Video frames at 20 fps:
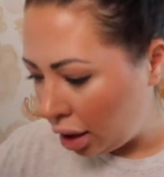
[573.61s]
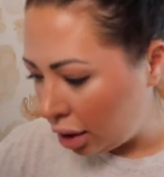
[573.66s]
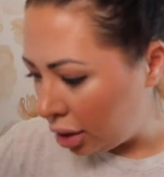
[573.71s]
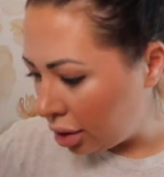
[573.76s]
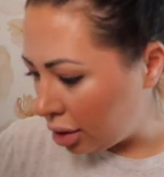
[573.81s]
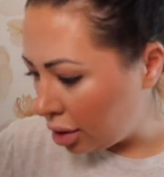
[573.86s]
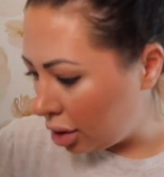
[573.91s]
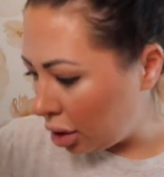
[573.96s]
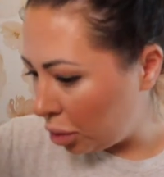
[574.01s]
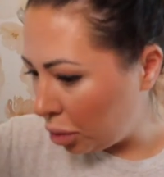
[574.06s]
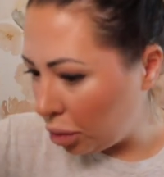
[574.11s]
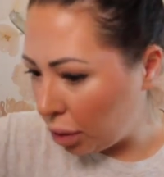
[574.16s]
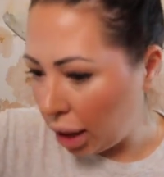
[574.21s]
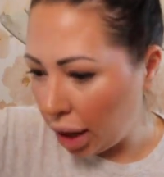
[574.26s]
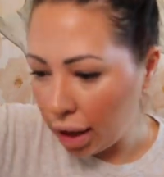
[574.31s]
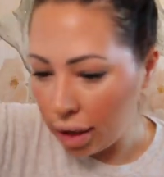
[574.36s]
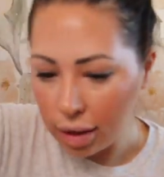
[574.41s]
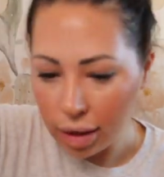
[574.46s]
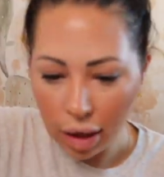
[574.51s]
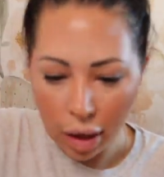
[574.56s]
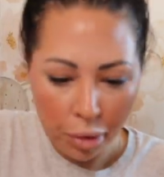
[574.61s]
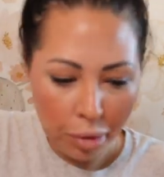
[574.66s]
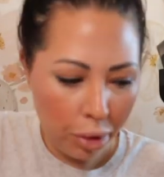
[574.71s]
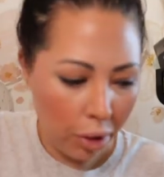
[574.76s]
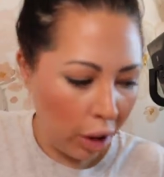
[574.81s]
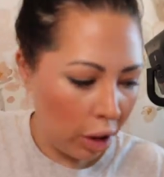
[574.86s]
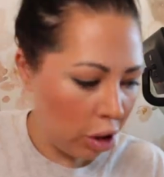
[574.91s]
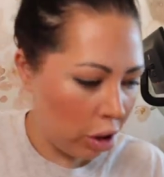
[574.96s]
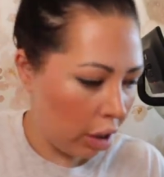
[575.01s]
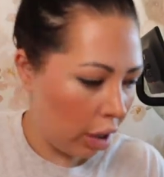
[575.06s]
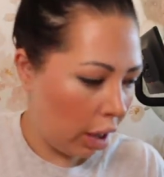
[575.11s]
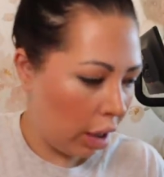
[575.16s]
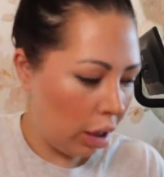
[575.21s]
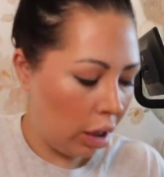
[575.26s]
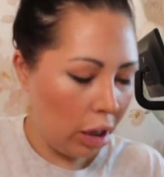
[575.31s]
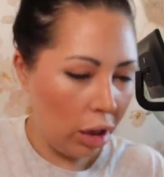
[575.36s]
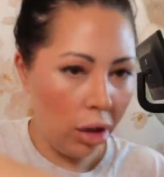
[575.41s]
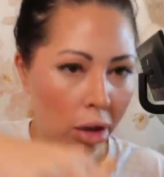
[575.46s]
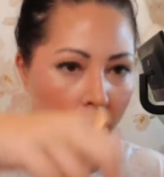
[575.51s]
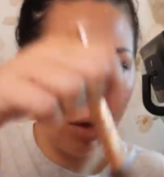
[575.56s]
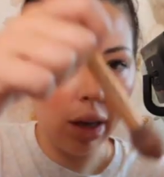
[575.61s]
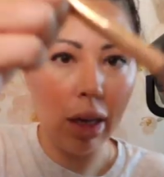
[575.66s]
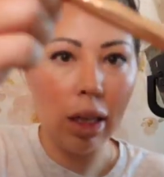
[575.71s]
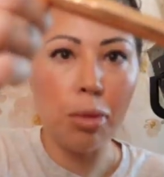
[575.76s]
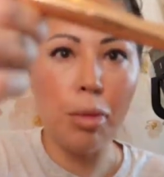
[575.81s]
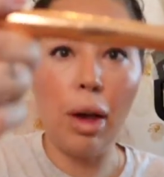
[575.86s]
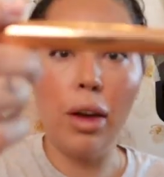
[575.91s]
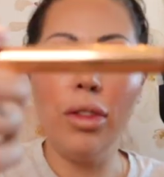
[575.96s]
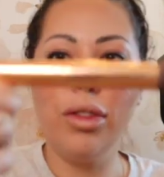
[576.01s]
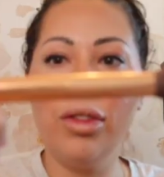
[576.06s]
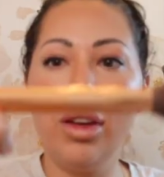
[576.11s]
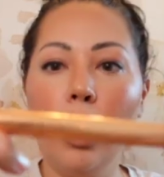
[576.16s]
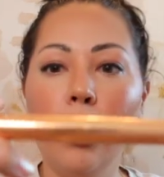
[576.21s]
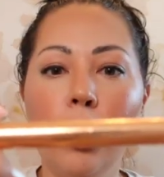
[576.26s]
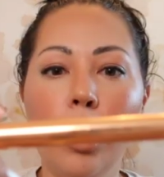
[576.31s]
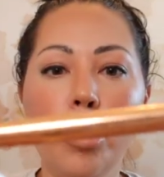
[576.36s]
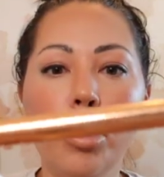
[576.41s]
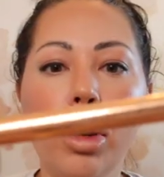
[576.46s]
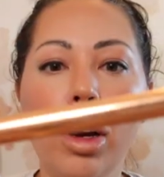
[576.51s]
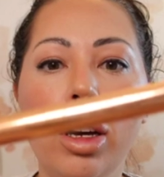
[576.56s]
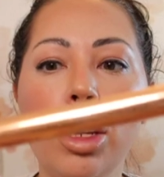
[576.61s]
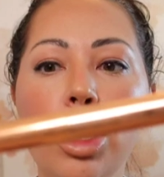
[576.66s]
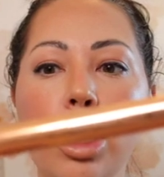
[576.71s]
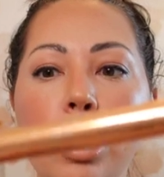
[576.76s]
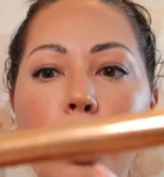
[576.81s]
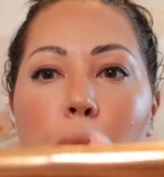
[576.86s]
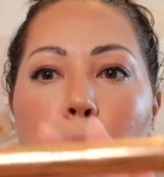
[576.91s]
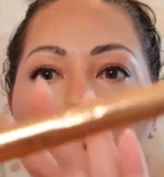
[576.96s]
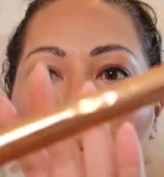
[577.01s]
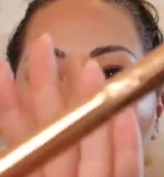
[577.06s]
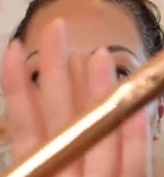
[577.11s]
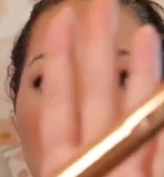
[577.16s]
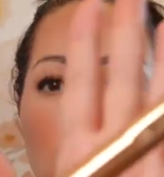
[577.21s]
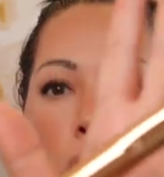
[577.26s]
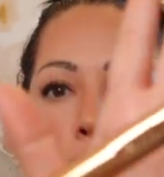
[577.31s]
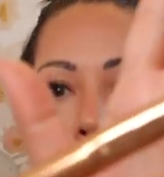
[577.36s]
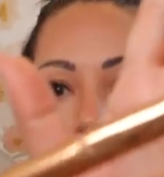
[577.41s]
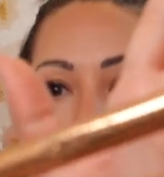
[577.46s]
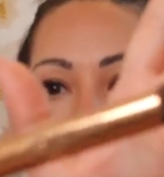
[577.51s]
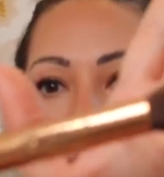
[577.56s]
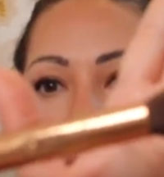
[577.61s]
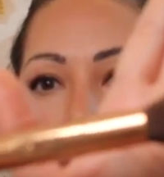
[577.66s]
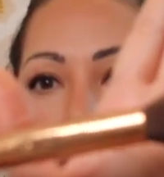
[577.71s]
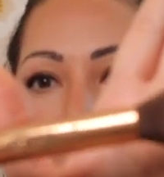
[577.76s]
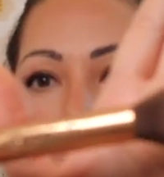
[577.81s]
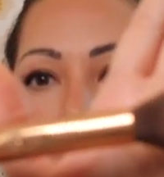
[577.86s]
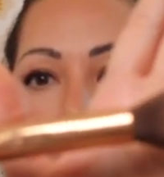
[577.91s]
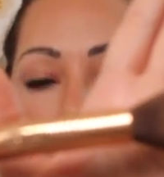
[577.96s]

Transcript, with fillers: This is a random brush that I use. It is my favorite brush. It's a brush from